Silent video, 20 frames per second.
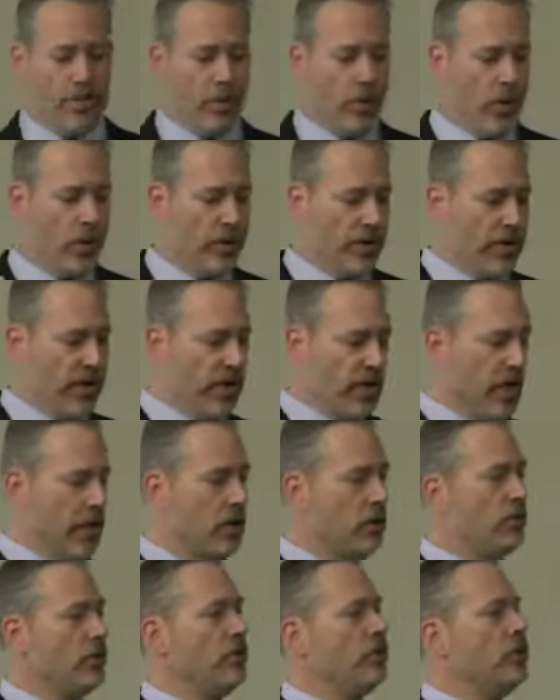important that
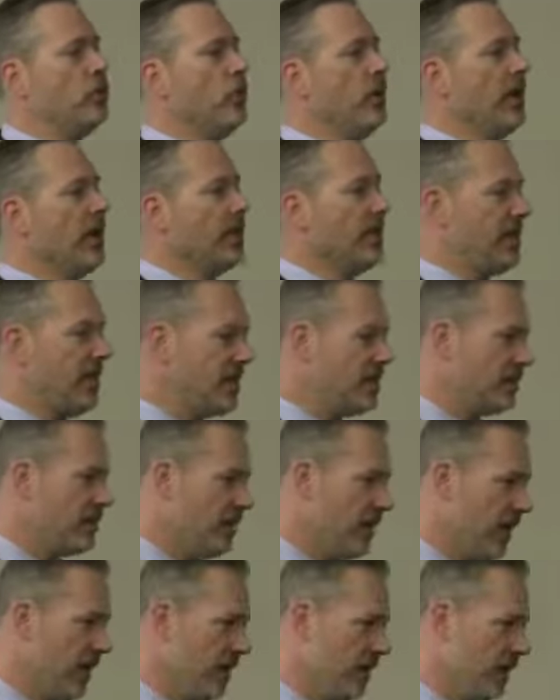not only do we
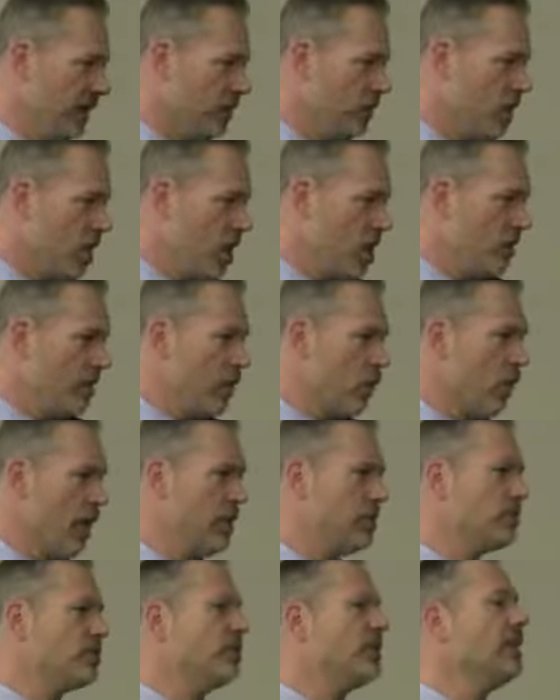identify them, but
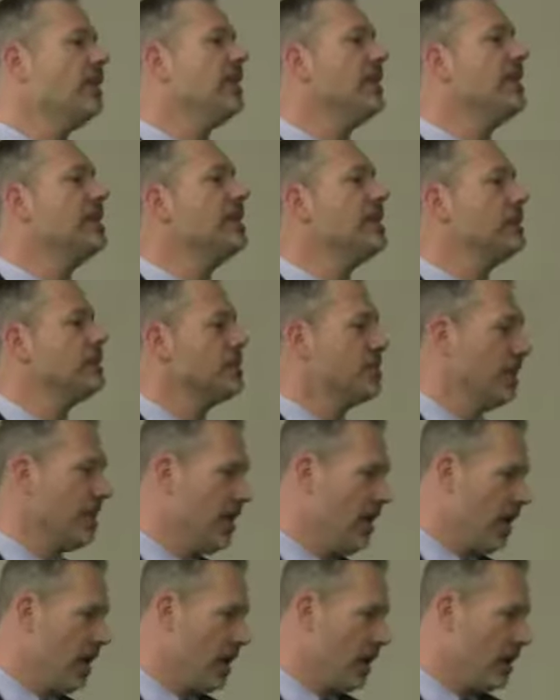we're able to link them to
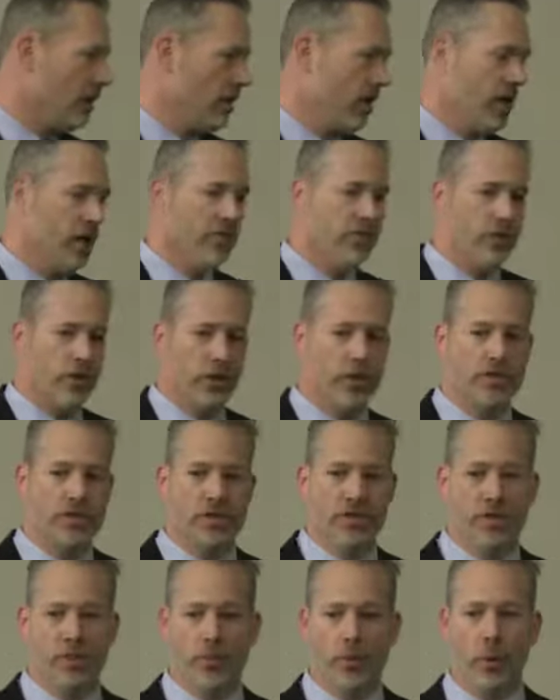care, and for
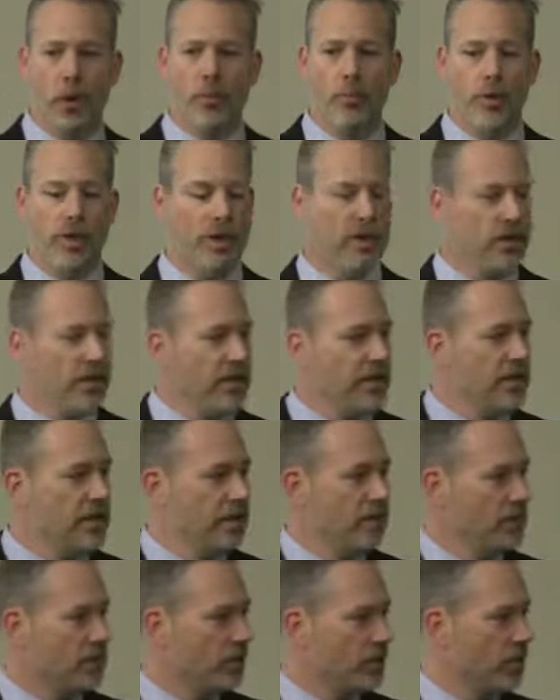those that's appropriate, link
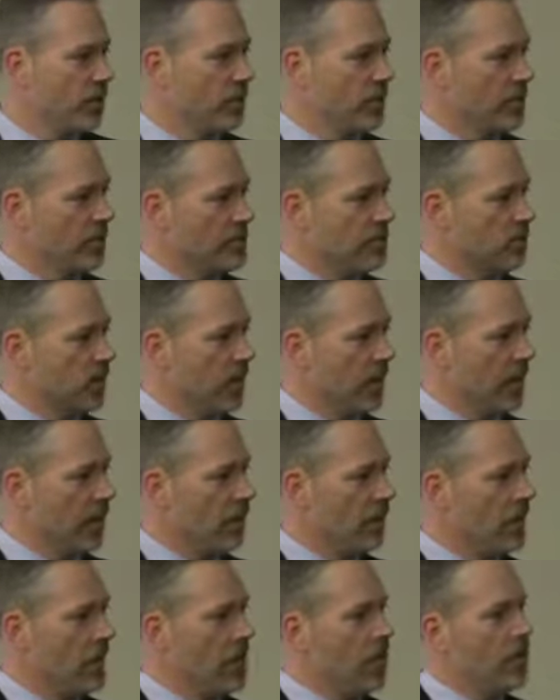them to treatment as
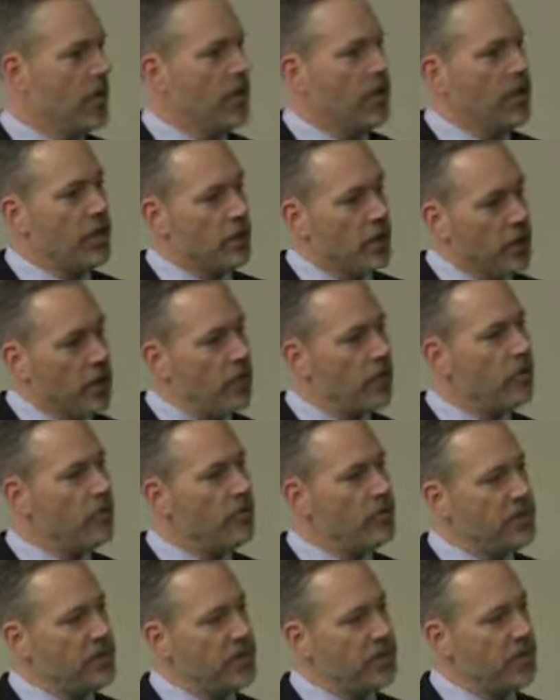well. There are a
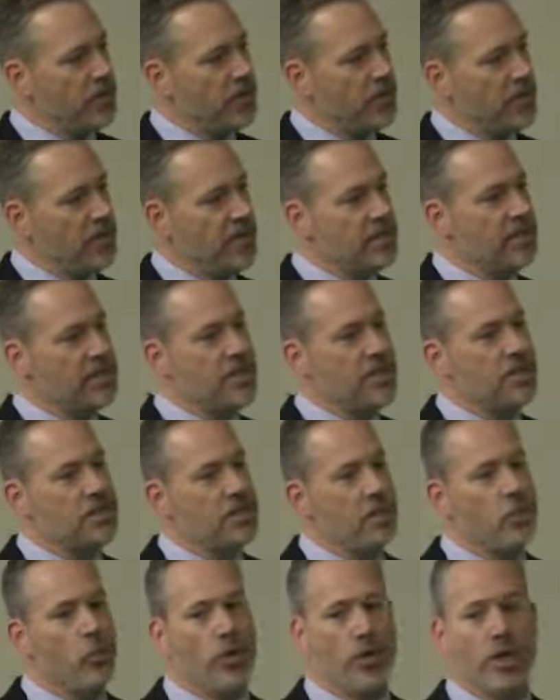number of different things that
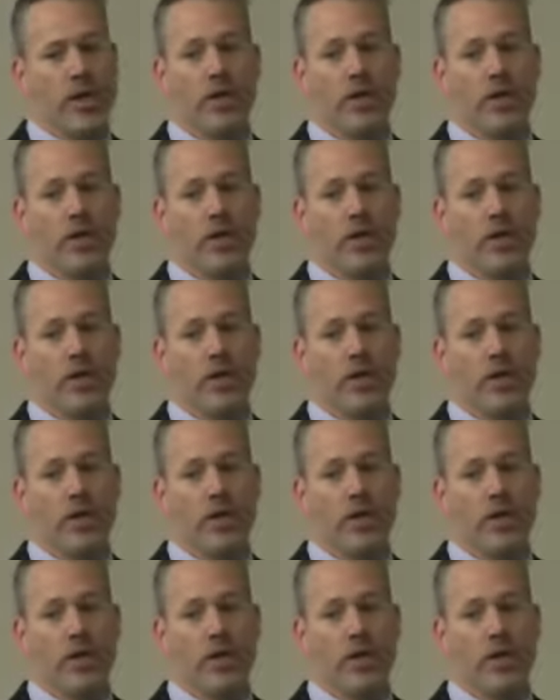someone